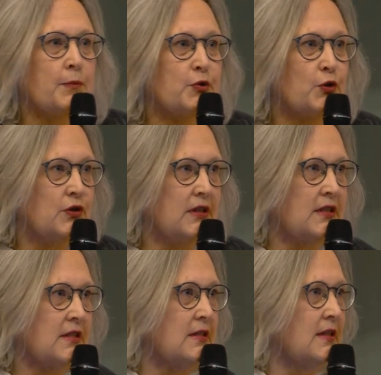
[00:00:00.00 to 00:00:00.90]

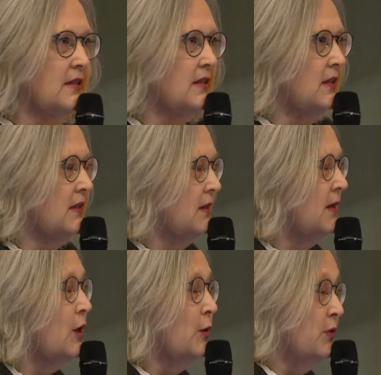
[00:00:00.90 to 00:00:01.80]
product that can
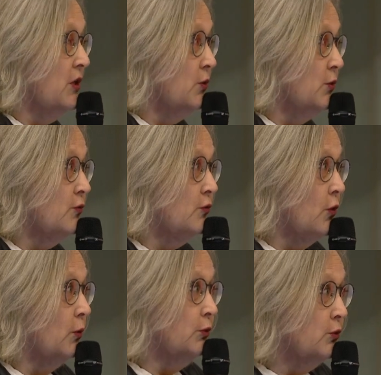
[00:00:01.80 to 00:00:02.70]
be used
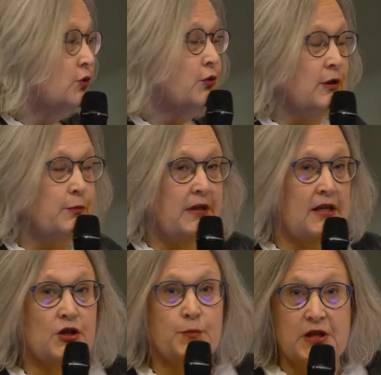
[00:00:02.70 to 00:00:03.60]
for wound treatment,
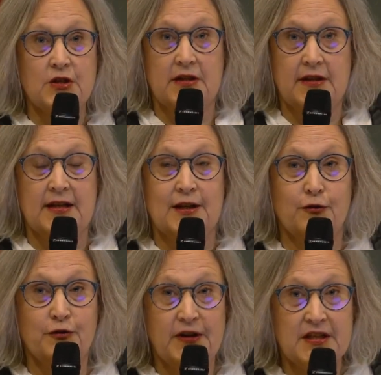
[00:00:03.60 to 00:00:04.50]
and especially then
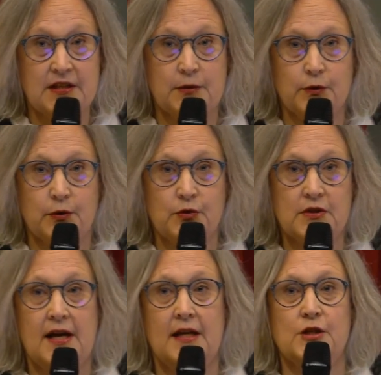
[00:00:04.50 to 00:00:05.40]
infected
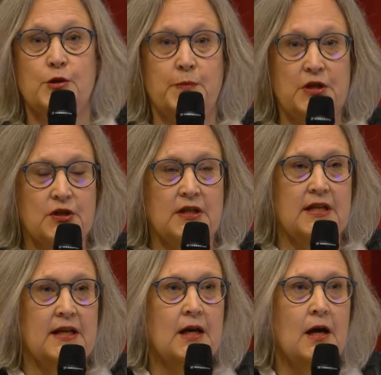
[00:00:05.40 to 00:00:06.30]
wounds, and
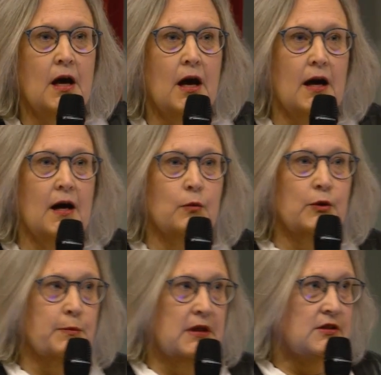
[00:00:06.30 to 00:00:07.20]
especially
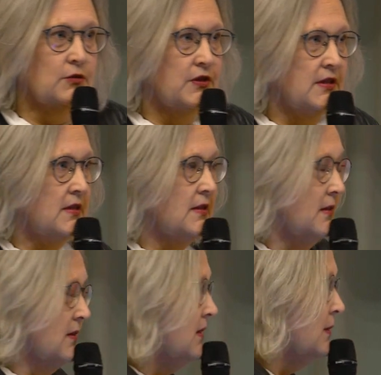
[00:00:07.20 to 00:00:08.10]
with
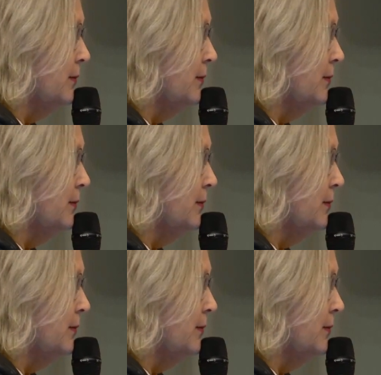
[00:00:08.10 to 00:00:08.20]
multi-resistant